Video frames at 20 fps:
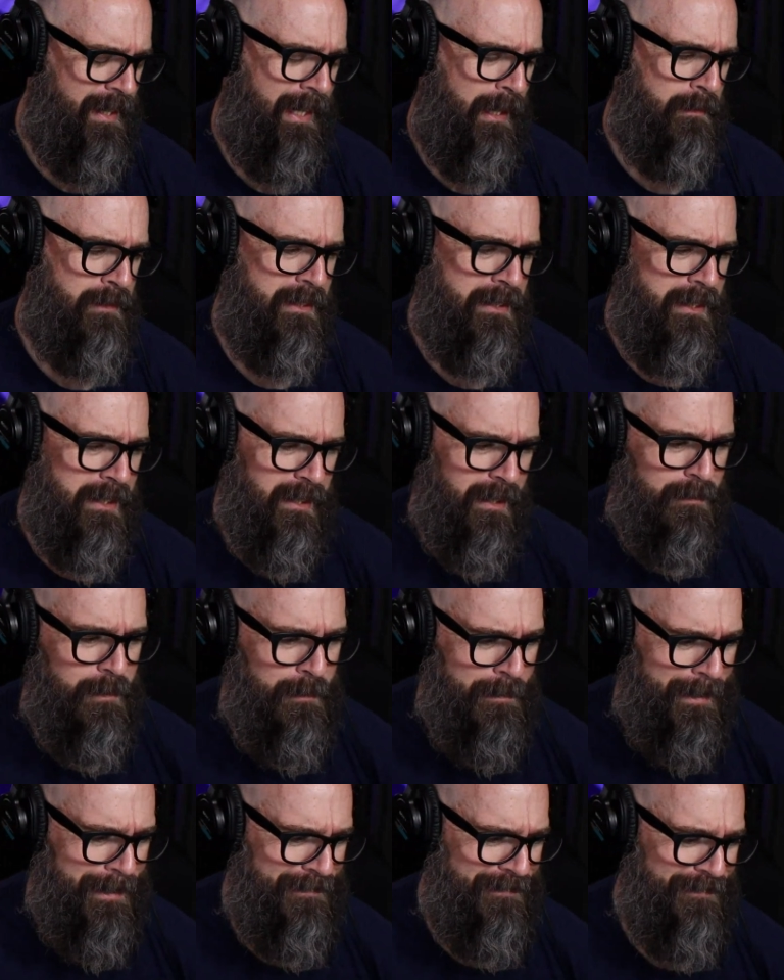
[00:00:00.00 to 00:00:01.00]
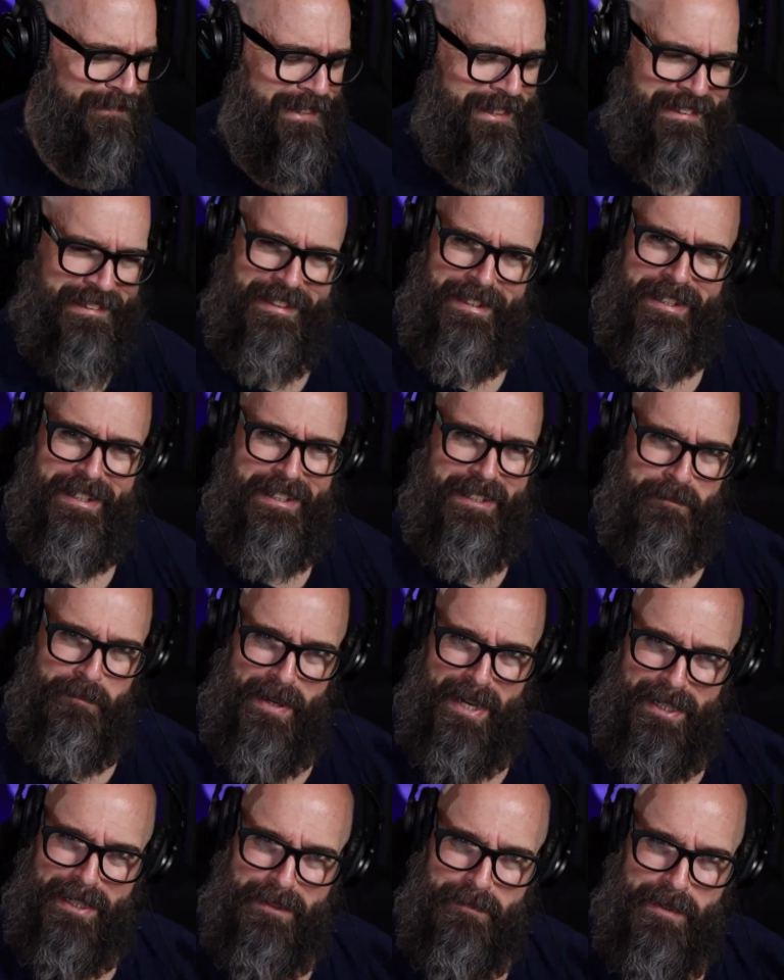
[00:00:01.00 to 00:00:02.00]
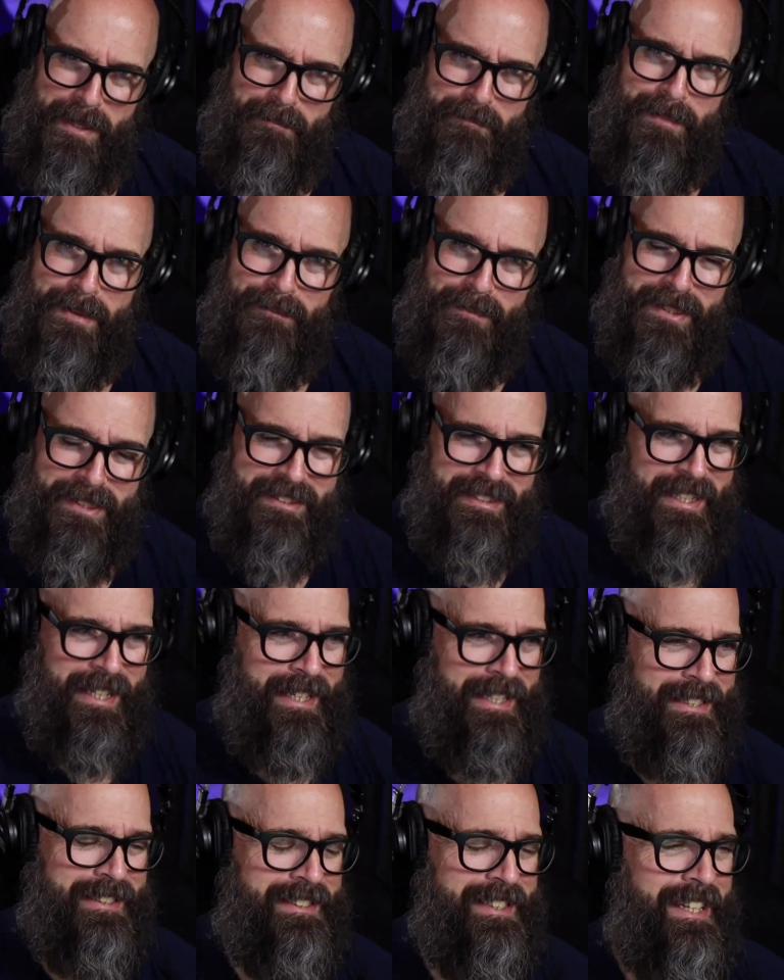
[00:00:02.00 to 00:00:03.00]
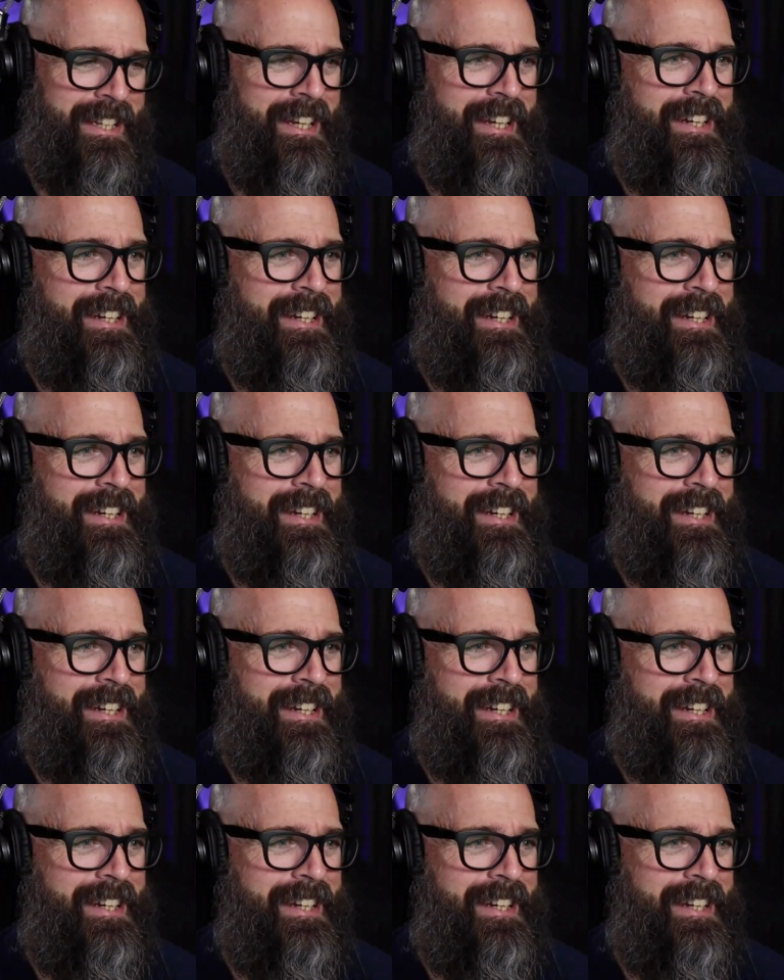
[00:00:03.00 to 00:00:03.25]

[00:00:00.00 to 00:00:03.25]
I was in a cover band with back in my Memphis days,